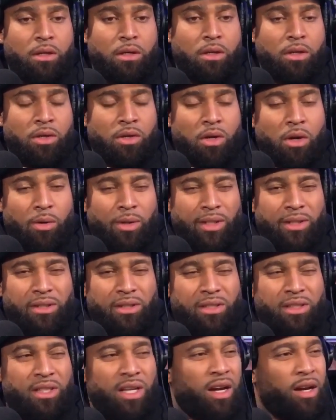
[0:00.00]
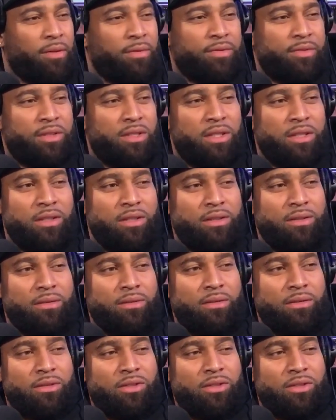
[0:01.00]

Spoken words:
it's tough to